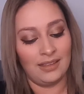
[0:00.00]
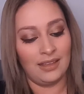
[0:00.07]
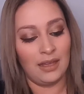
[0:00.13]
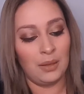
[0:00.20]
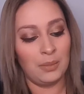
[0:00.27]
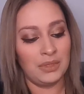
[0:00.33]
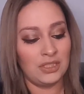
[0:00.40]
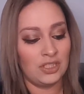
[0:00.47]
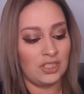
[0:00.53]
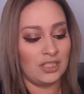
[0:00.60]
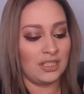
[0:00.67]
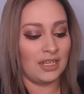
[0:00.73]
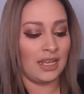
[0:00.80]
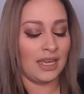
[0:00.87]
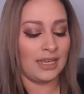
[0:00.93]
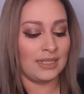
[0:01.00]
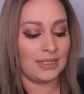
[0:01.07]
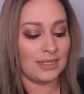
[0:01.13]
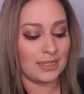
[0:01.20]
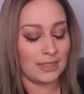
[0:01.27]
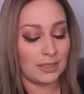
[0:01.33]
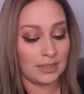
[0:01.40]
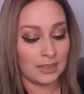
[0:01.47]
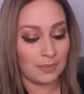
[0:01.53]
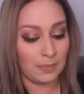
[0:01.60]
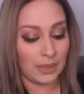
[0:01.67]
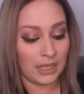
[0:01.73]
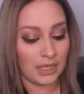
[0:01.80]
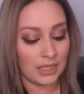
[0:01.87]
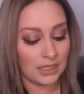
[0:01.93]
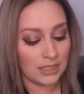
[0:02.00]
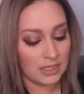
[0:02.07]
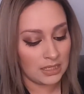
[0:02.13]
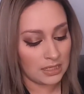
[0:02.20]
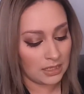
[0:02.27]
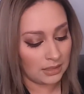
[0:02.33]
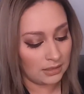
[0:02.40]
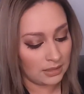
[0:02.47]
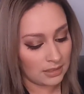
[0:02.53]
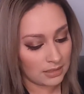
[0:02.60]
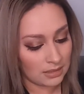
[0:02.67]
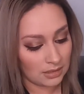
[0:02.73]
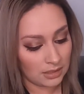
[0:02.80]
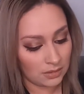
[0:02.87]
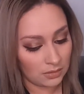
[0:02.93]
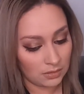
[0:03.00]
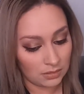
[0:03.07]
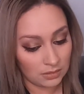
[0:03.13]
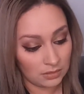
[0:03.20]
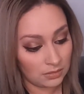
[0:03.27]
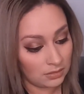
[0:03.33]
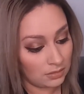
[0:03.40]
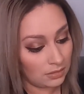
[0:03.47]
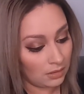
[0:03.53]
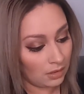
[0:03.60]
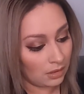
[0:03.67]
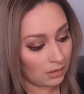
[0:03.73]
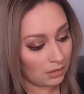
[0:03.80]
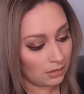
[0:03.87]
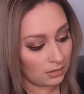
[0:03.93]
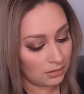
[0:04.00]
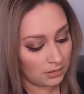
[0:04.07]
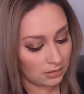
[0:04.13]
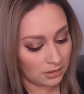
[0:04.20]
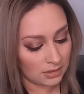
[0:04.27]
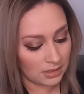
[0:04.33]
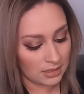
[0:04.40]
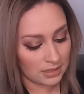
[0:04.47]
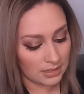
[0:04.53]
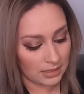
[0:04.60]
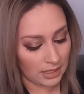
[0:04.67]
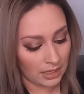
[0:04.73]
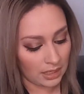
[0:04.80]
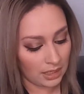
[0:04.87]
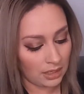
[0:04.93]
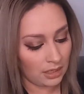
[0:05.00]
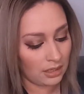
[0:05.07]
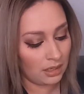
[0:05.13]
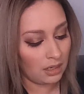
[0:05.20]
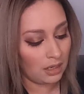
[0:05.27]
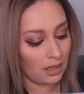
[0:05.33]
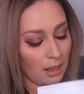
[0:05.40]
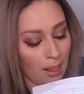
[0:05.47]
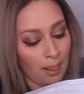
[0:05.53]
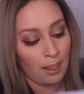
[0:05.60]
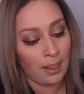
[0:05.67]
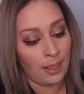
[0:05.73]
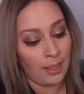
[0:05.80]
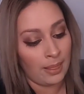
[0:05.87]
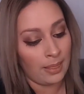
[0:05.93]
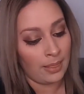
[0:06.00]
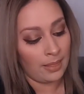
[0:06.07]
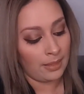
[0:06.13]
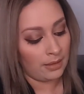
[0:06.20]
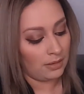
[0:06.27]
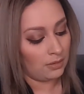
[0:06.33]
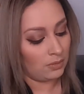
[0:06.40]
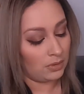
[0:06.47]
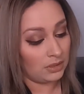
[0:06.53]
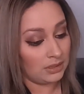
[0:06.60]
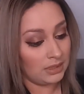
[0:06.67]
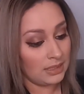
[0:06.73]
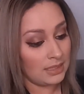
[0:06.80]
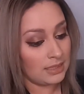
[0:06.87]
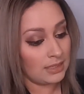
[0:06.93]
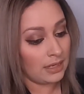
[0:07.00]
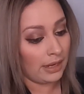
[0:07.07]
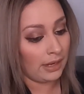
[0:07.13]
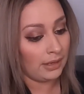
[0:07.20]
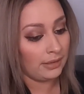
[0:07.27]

How much did I spend on this little haul? Does it say here? Will it say?